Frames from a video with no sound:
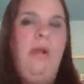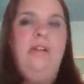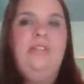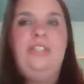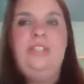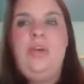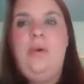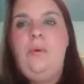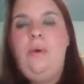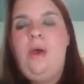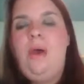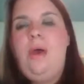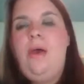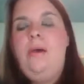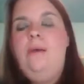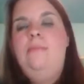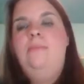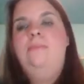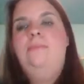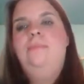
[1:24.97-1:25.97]
So
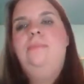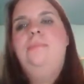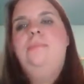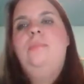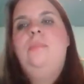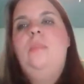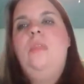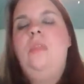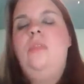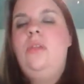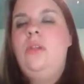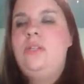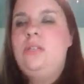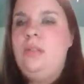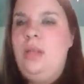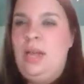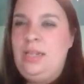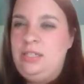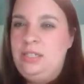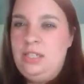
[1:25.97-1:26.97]
there's
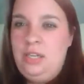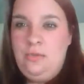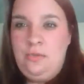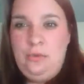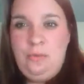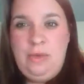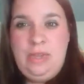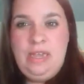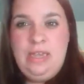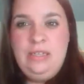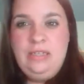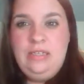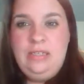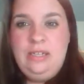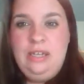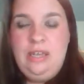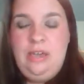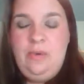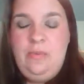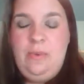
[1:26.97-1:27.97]
lots of different ways
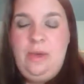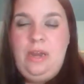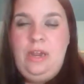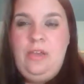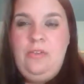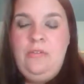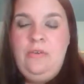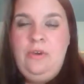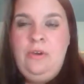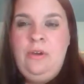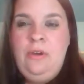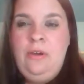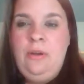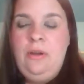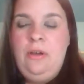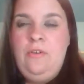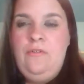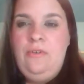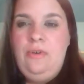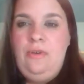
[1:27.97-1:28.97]
to get ready for
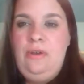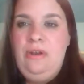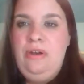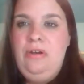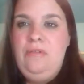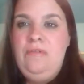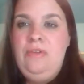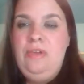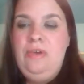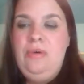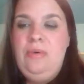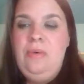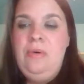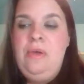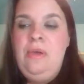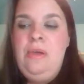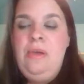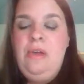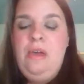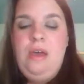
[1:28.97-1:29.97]
a phone interview.
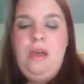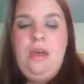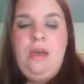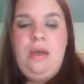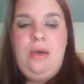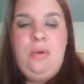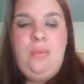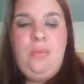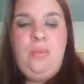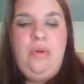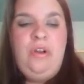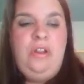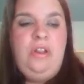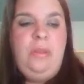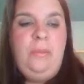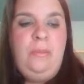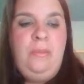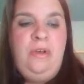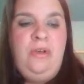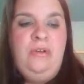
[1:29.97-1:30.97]
One of
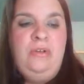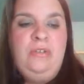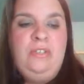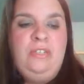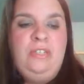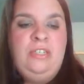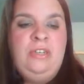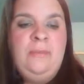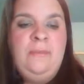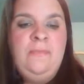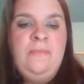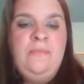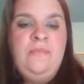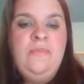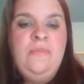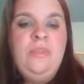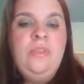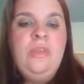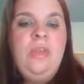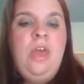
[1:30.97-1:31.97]

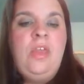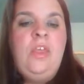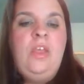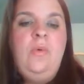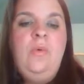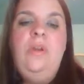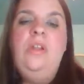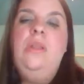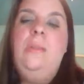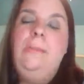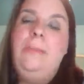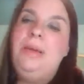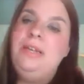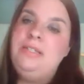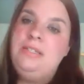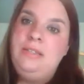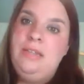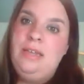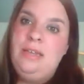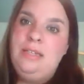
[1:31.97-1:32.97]
the
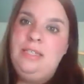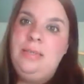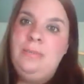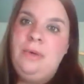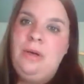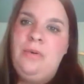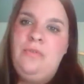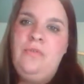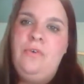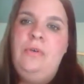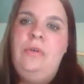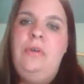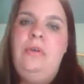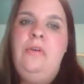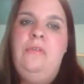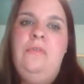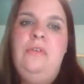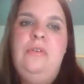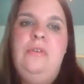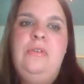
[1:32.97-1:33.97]
best things about phone
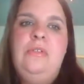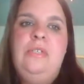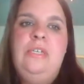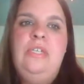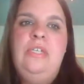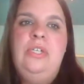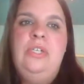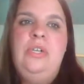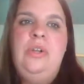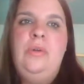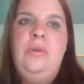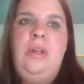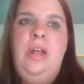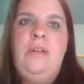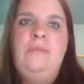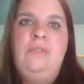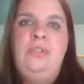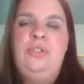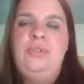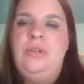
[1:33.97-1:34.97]
interviews is you don't
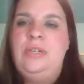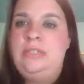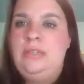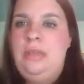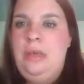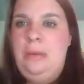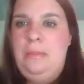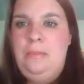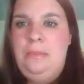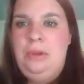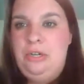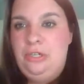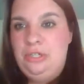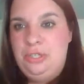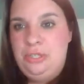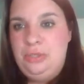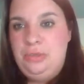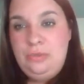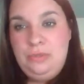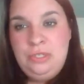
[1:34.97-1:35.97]
have to dress up in a
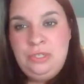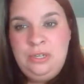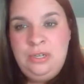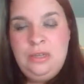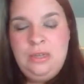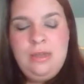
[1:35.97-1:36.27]
suit.